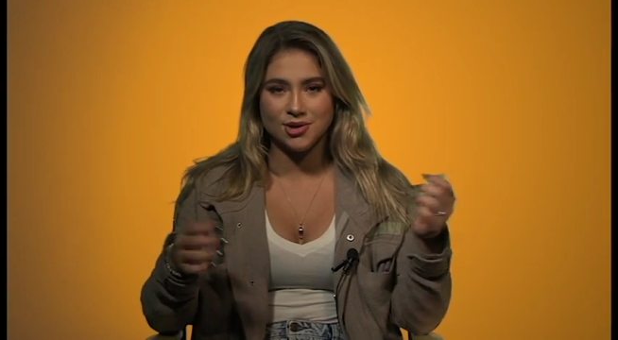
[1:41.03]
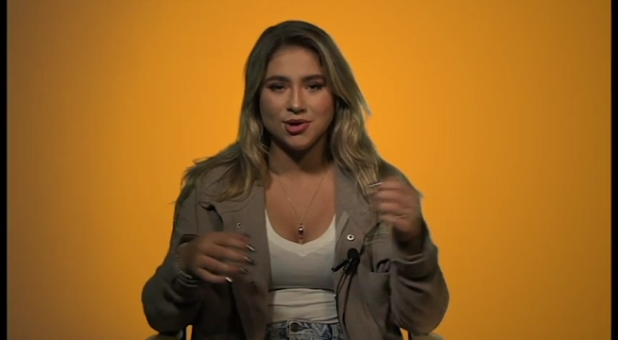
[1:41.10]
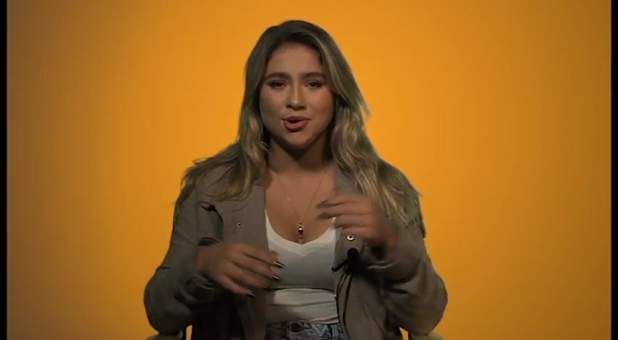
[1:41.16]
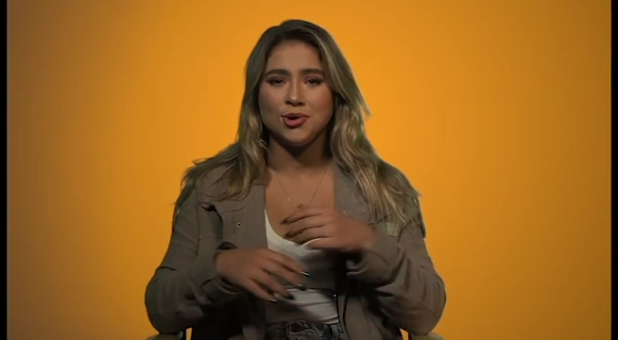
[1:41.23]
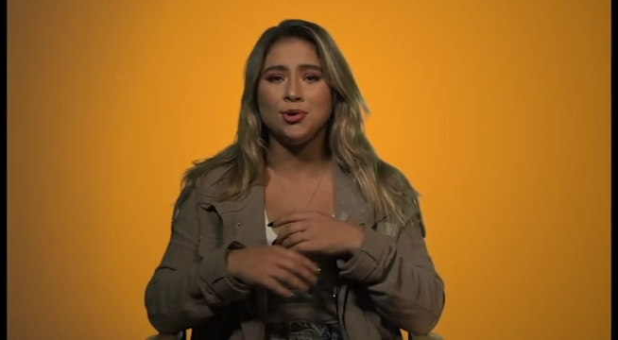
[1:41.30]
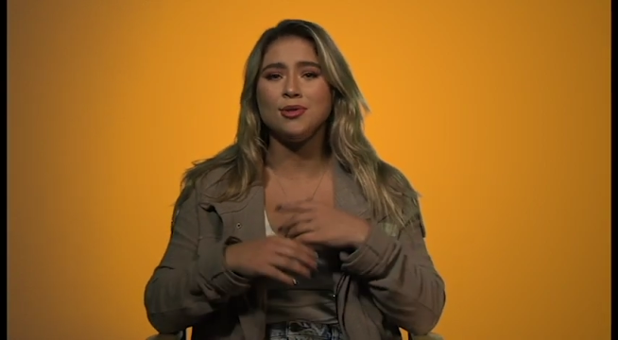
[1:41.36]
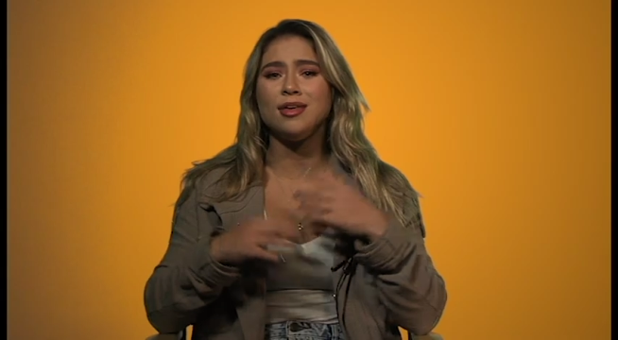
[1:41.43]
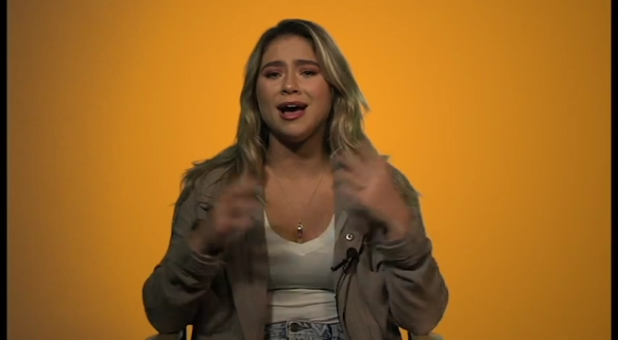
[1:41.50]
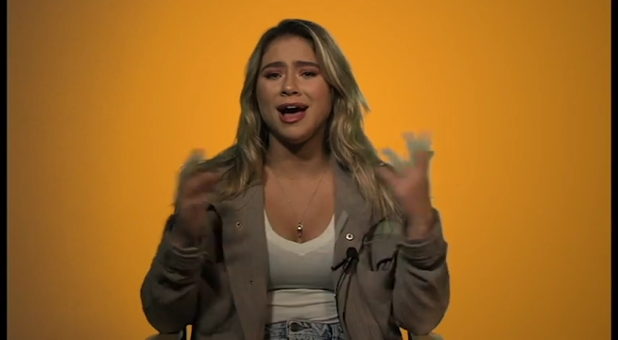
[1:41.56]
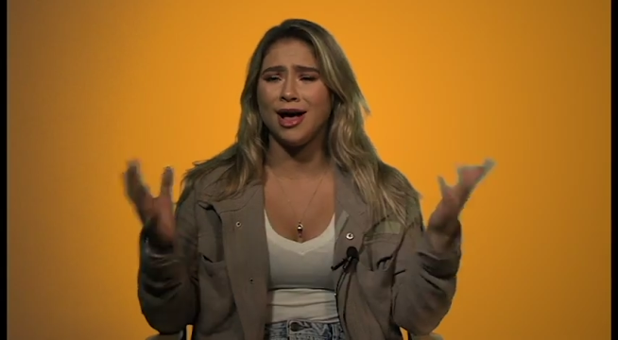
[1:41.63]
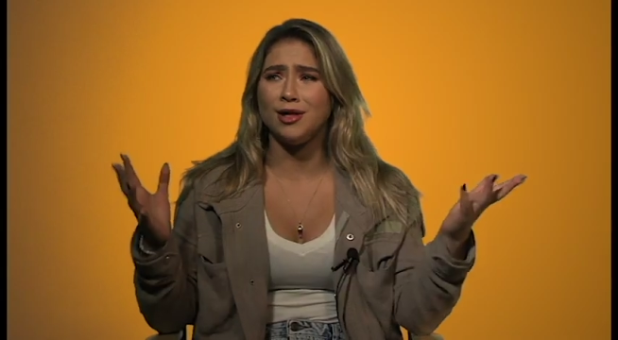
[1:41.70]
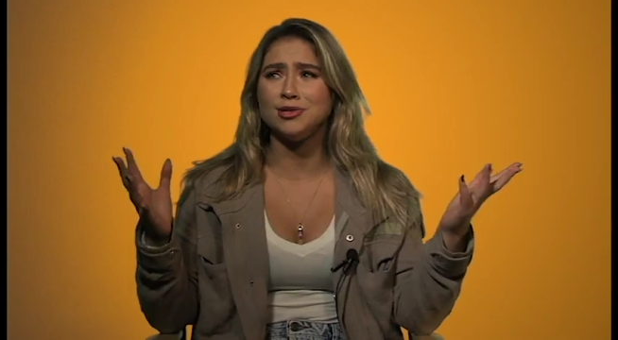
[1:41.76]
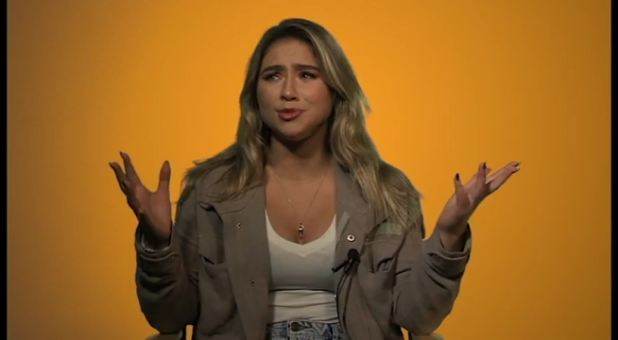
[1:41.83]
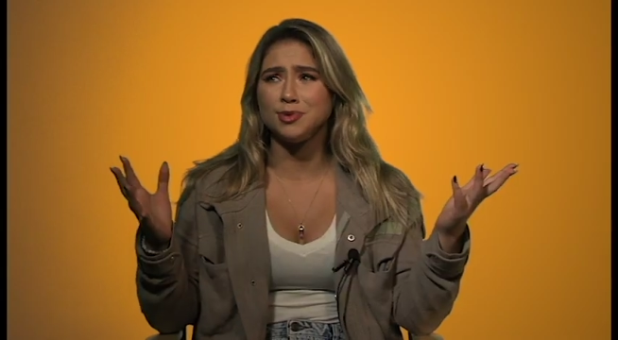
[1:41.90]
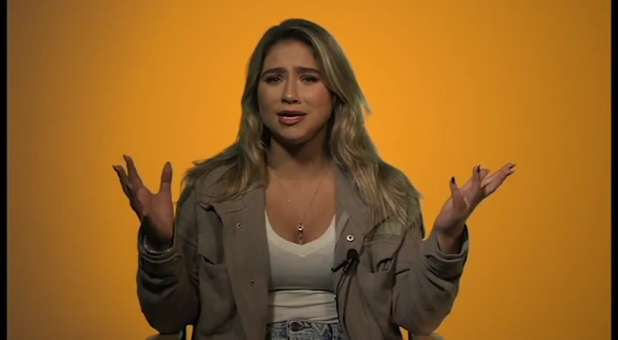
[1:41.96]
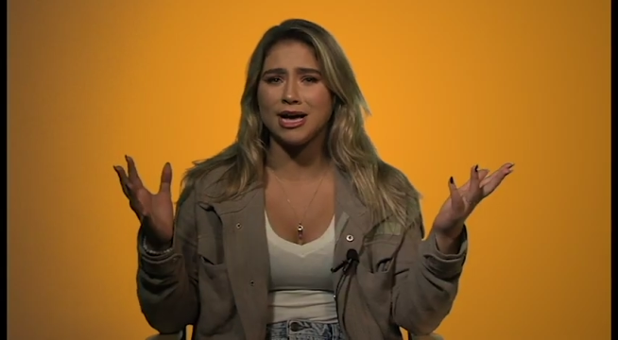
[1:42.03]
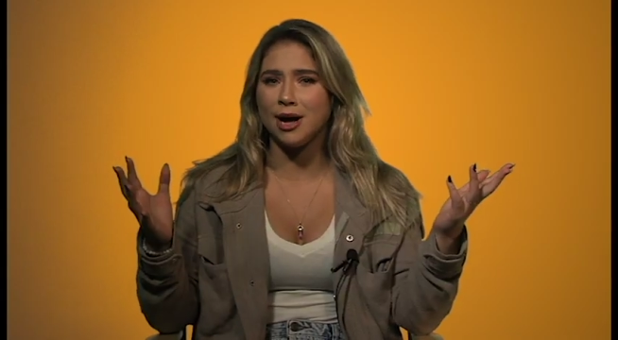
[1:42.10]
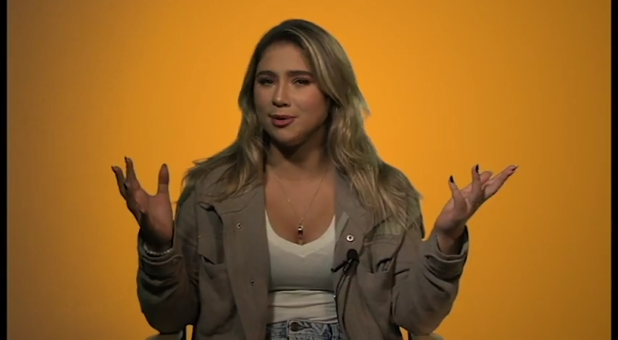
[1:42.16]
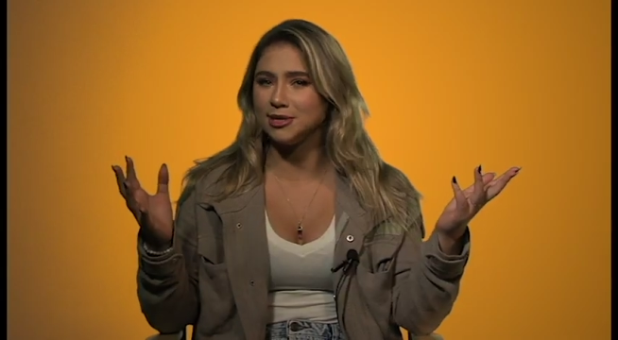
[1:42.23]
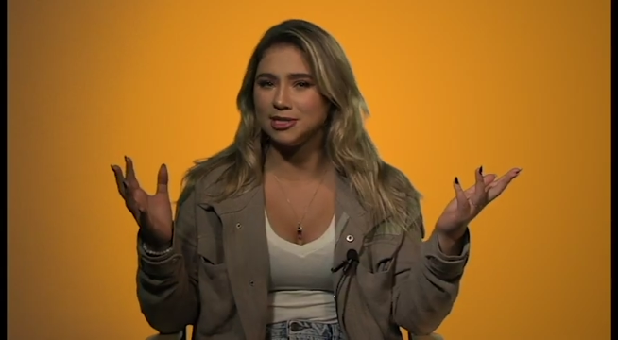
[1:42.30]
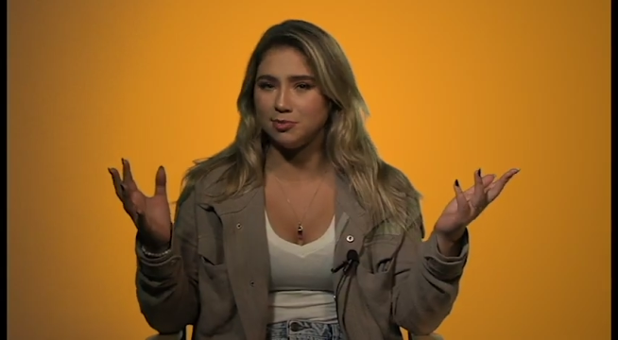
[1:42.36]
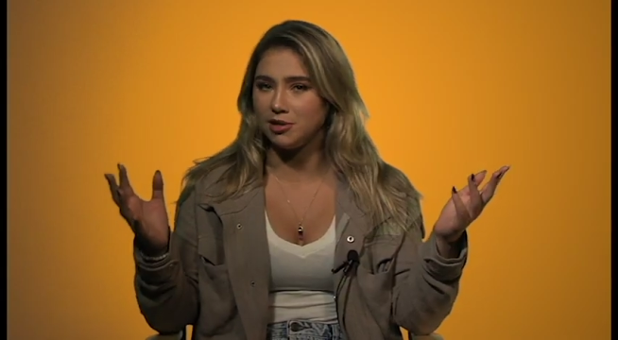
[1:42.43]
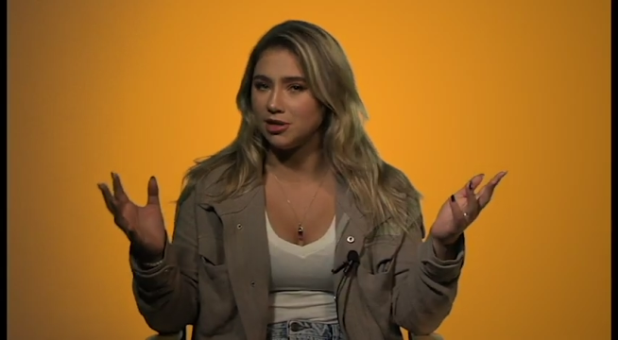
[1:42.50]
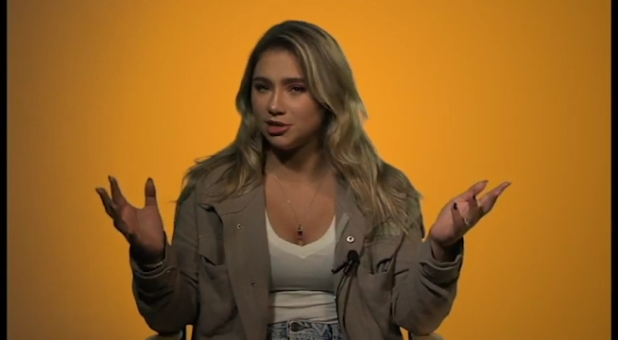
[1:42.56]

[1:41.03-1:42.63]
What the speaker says: who the hell do we count on to be the